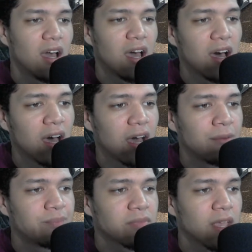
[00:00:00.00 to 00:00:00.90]

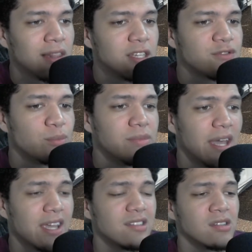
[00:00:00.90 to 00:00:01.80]
At least for me,
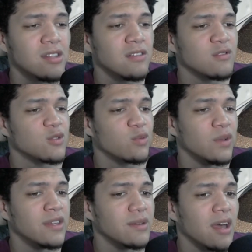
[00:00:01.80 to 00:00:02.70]
I can tell the difference
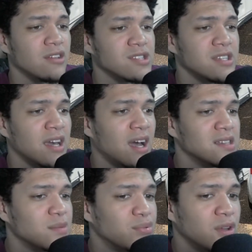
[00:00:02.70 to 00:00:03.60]
between
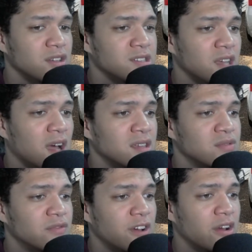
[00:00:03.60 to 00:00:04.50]
LCIs and
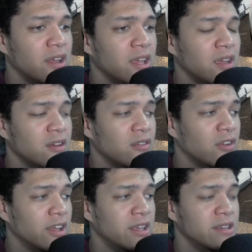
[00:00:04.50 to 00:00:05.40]
pre-LCIs very,
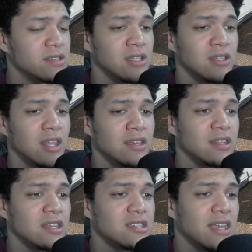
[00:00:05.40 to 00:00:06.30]
very easily.
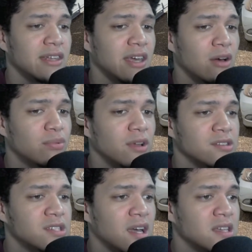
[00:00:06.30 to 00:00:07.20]
They stand out.
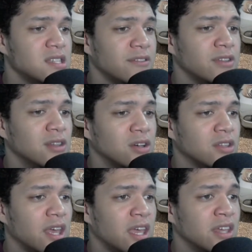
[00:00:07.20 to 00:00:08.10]
Pre-LCIs definitely
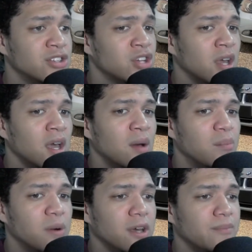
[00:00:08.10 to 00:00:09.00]
look the age,
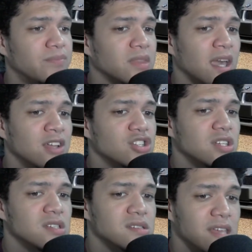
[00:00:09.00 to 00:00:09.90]
but the engine
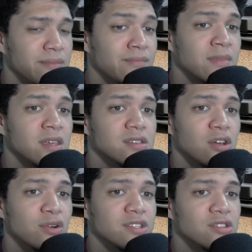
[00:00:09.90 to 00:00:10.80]
is the same.
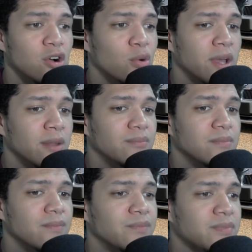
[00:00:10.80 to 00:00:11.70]
So it's an 08,
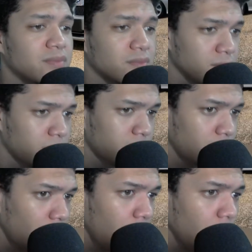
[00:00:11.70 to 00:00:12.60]

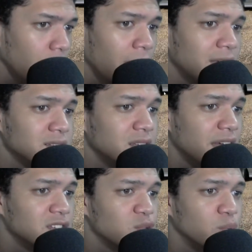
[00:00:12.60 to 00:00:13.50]
has the
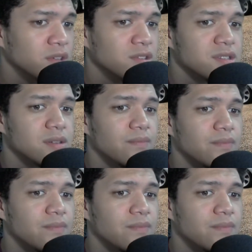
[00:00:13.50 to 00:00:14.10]
nice wheels.